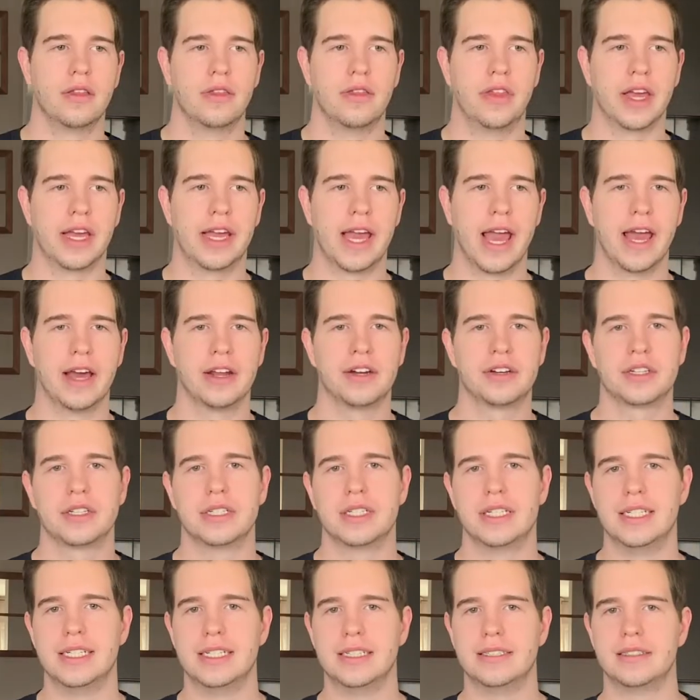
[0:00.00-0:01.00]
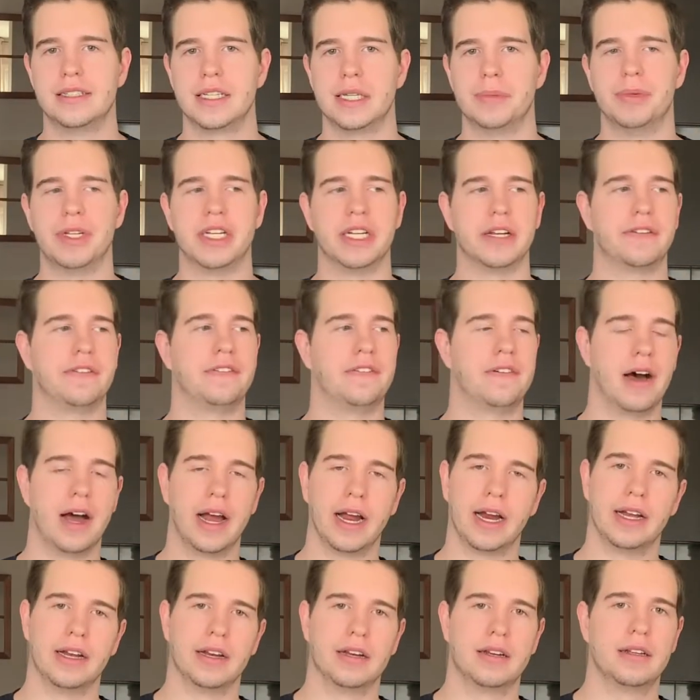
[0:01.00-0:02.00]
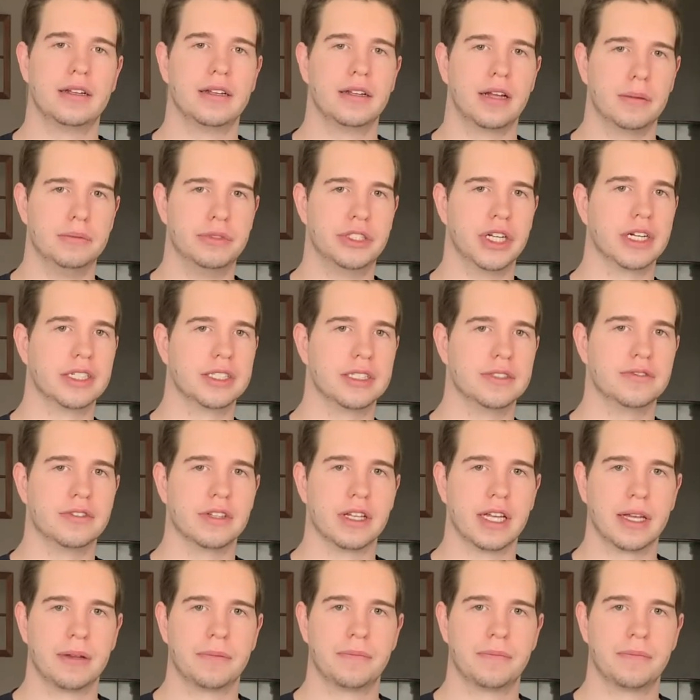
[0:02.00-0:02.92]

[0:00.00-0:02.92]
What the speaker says: they can't easily be defined objectively